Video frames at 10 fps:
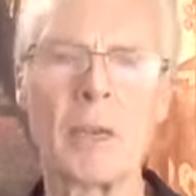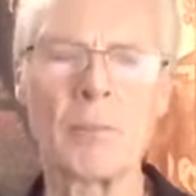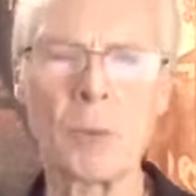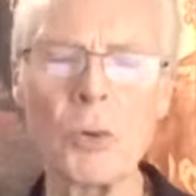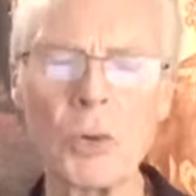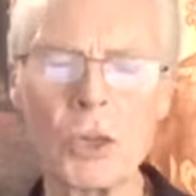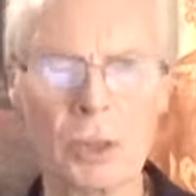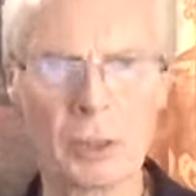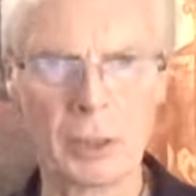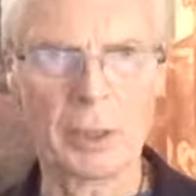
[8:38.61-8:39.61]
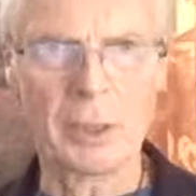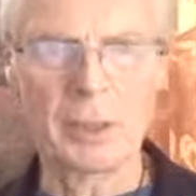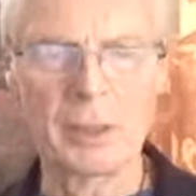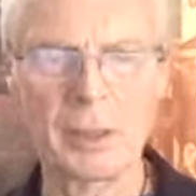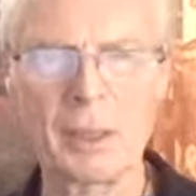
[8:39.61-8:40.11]
emotionally,
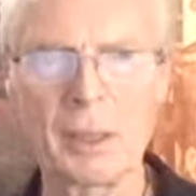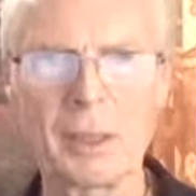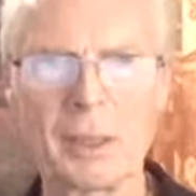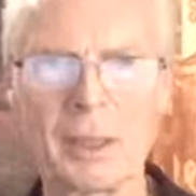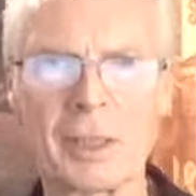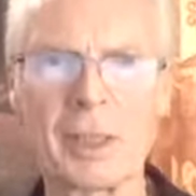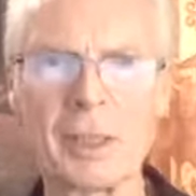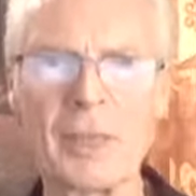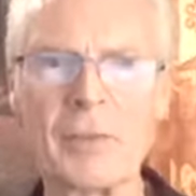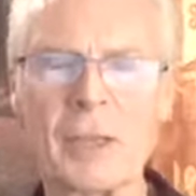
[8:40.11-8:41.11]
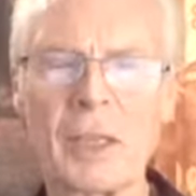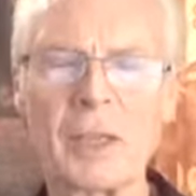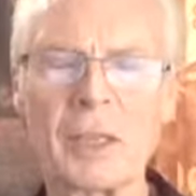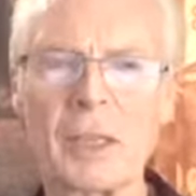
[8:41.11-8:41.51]
the liver